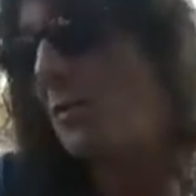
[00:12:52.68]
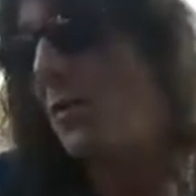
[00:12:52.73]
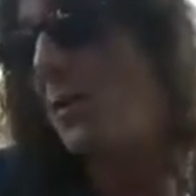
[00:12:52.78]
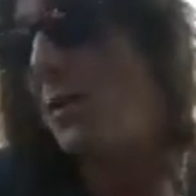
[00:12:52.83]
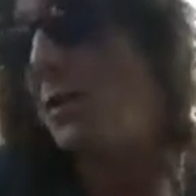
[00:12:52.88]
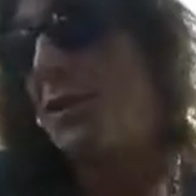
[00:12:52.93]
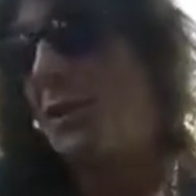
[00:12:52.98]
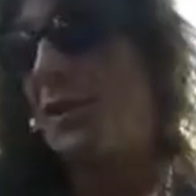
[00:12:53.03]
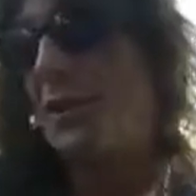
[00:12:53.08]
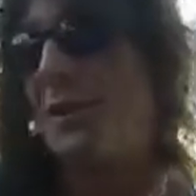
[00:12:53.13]

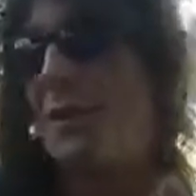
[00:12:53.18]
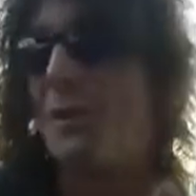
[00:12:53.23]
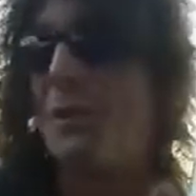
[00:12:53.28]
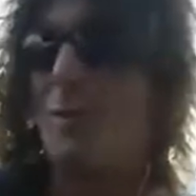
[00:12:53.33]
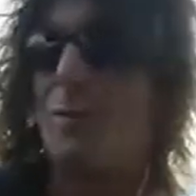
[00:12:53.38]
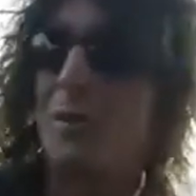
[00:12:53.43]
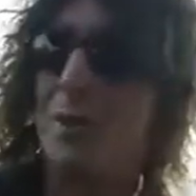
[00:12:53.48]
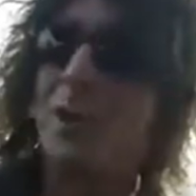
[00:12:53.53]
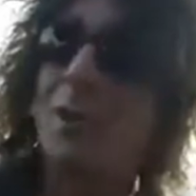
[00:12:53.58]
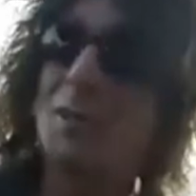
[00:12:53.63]
the
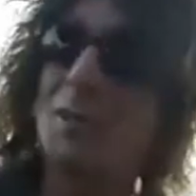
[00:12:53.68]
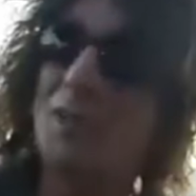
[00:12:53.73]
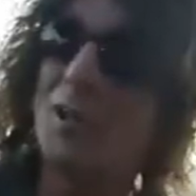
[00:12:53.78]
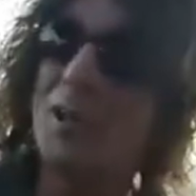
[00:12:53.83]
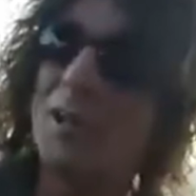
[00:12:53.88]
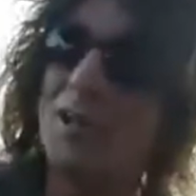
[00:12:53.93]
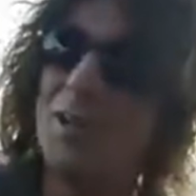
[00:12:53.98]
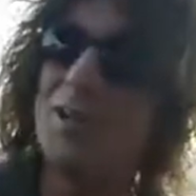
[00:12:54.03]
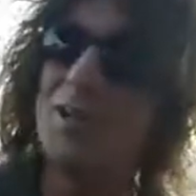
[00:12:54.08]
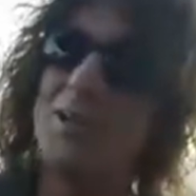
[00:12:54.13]
bottom
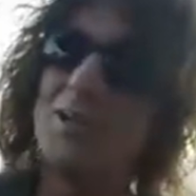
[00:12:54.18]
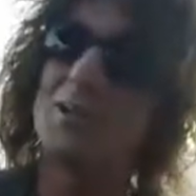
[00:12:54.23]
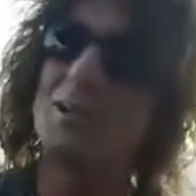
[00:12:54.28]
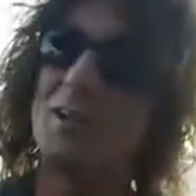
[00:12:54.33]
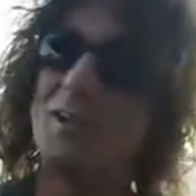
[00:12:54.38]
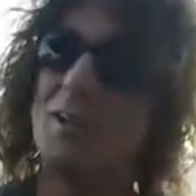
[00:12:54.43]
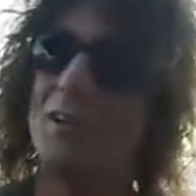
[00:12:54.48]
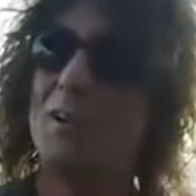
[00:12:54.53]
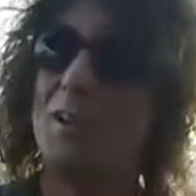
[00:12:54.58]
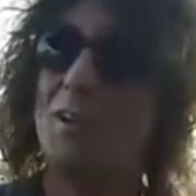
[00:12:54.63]
line is,
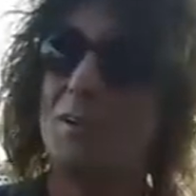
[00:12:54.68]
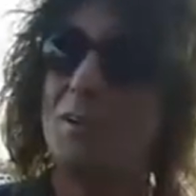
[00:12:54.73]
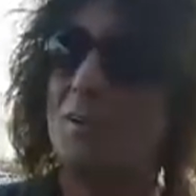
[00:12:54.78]
the